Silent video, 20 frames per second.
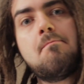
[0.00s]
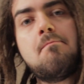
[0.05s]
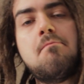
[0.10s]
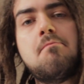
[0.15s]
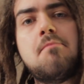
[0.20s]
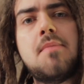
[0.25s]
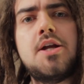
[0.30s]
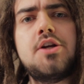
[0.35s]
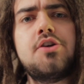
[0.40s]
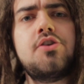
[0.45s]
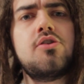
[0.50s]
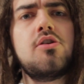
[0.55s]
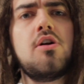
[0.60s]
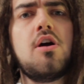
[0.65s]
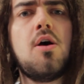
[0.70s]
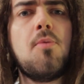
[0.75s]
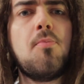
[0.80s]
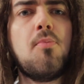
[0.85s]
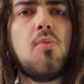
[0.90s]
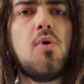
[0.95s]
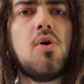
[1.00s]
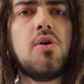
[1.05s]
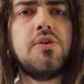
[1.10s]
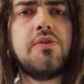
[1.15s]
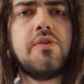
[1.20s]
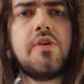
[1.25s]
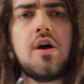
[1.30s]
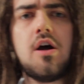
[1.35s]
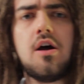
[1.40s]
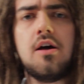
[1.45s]
measure up what
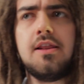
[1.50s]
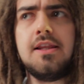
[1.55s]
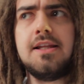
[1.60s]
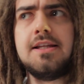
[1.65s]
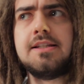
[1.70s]
you got.